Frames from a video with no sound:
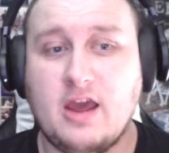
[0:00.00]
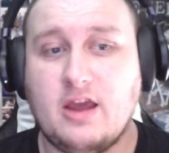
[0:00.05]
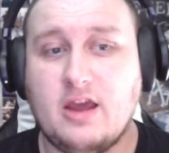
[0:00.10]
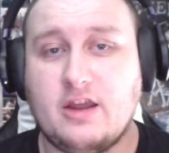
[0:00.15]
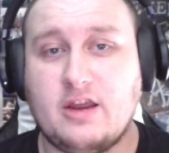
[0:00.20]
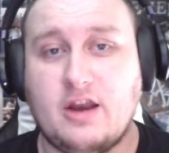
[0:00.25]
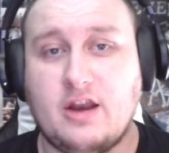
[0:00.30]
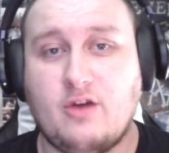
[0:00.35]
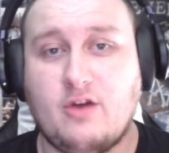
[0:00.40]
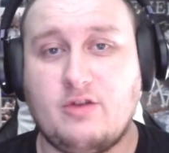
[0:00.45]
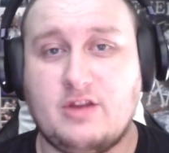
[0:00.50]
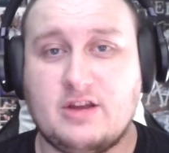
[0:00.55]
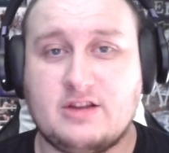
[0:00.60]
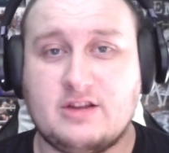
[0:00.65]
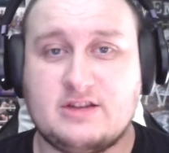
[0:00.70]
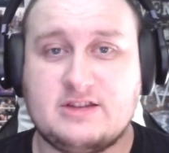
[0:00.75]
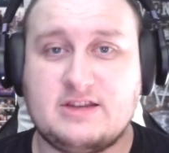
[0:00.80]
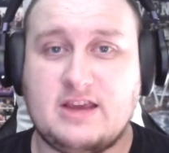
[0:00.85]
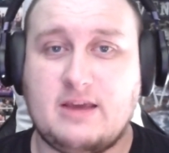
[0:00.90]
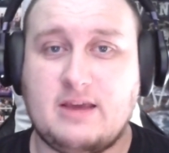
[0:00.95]
You know, you could
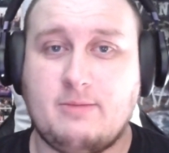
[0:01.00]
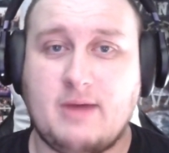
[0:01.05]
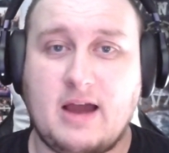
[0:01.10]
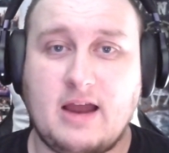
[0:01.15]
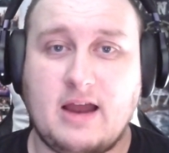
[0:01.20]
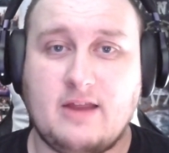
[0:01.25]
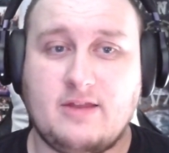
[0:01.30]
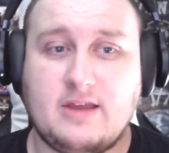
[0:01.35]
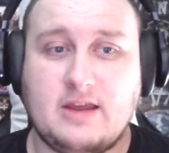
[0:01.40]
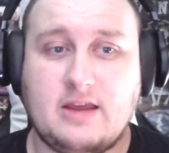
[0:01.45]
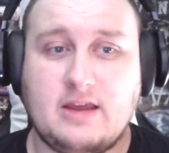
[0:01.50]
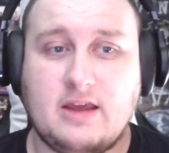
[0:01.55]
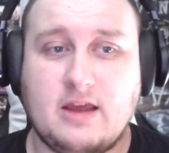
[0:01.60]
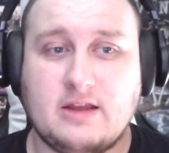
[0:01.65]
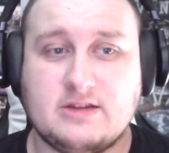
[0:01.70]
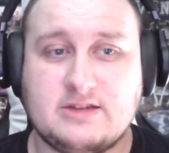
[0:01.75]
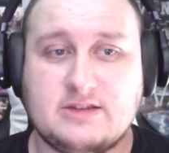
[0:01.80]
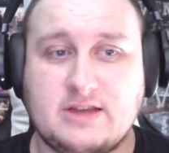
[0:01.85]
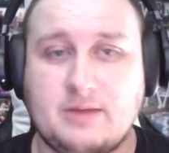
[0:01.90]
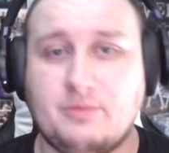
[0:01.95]
see by the
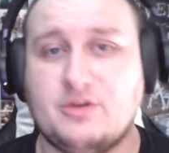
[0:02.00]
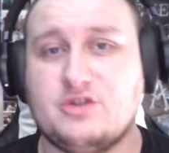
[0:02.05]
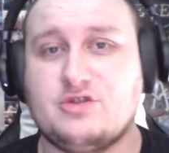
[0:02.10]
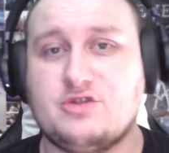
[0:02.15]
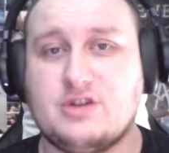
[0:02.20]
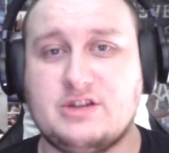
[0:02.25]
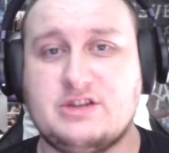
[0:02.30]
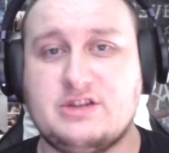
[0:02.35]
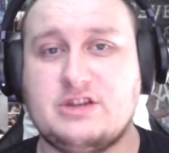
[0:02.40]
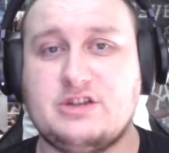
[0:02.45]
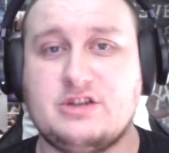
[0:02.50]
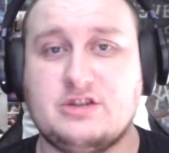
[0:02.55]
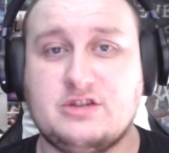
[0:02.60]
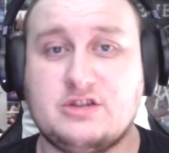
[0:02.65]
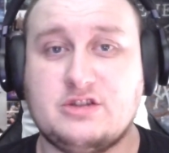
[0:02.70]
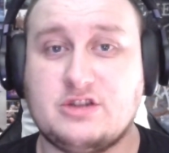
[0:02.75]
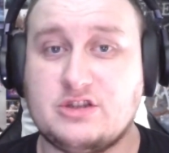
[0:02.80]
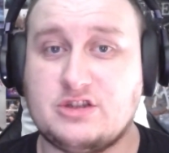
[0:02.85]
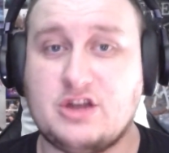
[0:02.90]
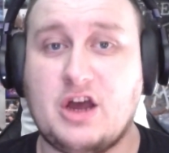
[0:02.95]
seamless transitions
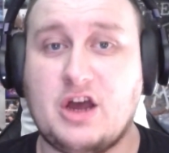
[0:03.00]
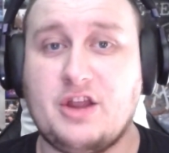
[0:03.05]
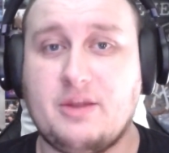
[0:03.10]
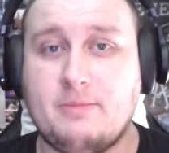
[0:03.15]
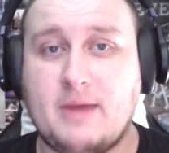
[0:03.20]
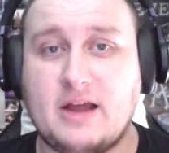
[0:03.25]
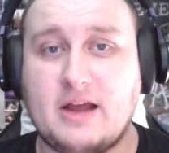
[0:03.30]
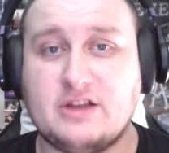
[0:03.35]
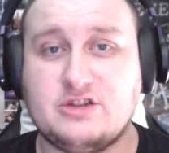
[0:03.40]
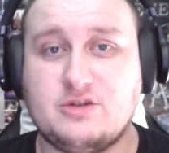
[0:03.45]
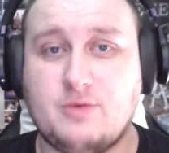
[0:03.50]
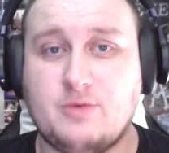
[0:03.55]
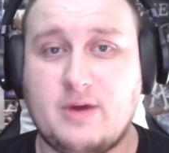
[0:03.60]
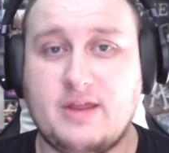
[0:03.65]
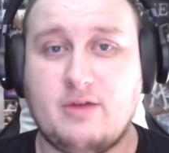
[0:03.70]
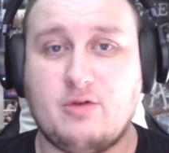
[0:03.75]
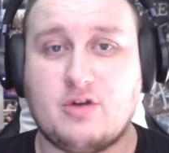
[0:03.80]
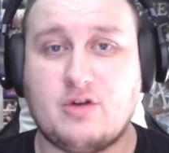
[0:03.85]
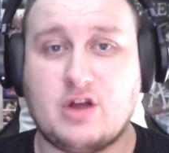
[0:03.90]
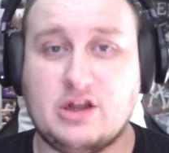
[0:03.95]
to start the match where they
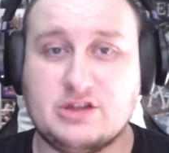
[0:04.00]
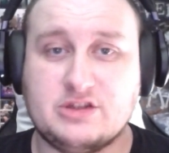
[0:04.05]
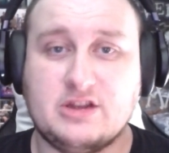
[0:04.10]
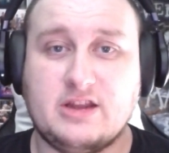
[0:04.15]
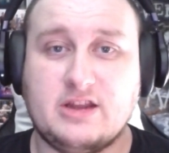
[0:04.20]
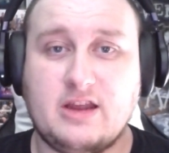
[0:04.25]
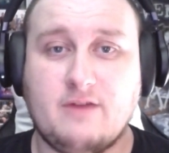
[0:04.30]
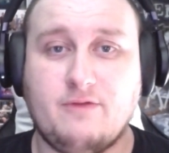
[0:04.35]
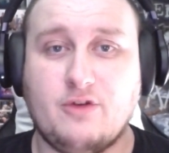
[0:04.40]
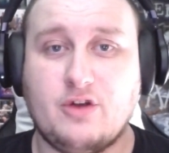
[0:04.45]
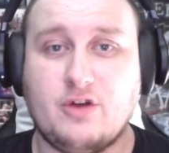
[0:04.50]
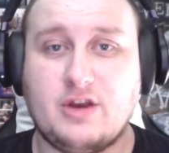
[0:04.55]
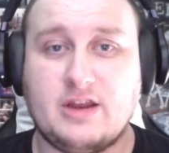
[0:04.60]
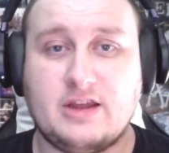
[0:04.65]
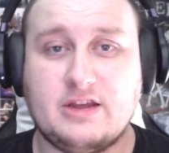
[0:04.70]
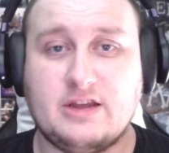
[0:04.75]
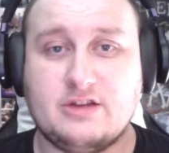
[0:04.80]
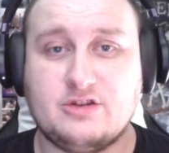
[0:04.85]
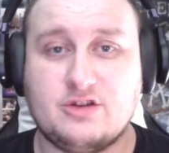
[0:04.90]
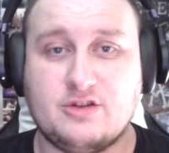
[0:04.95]
were constantly avoiding
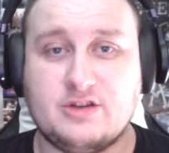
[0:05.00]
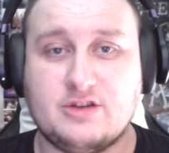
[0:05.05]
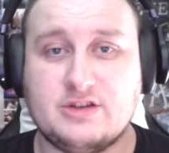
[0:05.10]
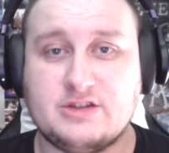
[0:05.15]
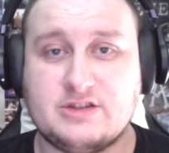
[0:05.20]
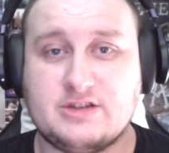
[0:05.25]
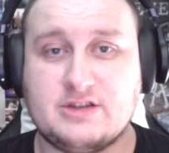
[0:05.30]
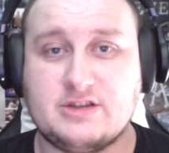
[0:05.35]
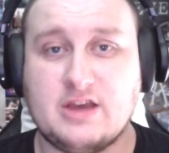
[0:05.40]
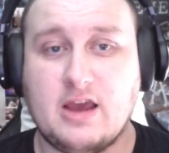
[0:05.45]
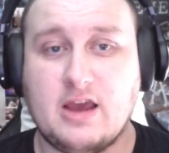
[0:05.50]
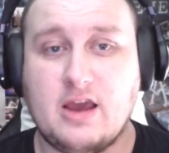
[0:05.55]
each other's